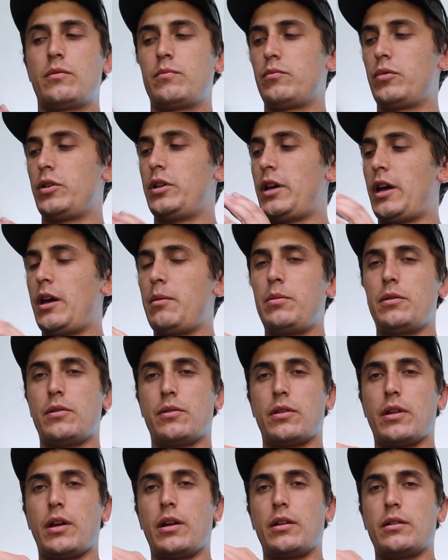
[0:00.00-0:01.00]
pretty happy
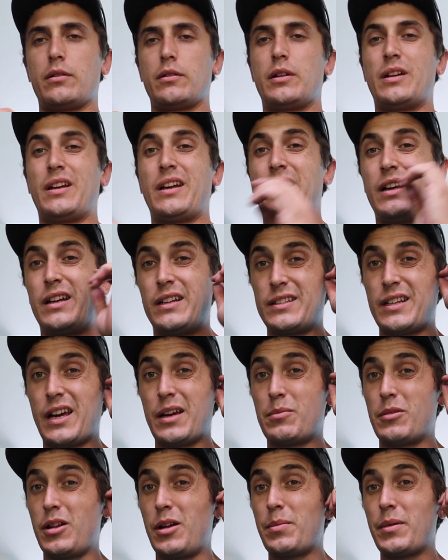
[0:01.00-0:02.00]
with that.
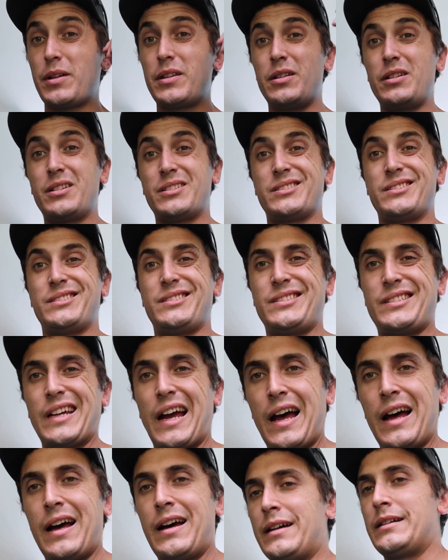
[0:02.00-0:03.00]
Tape clip and then it's
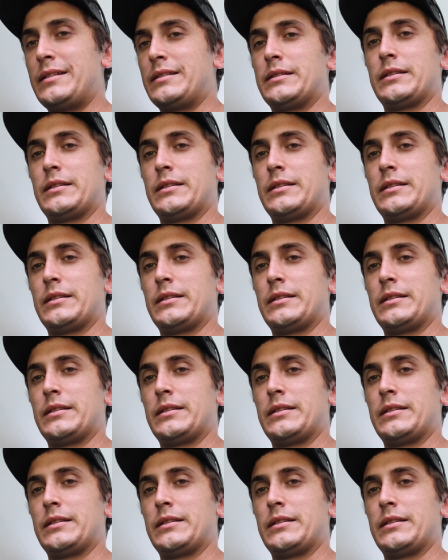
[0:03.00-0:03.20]
done.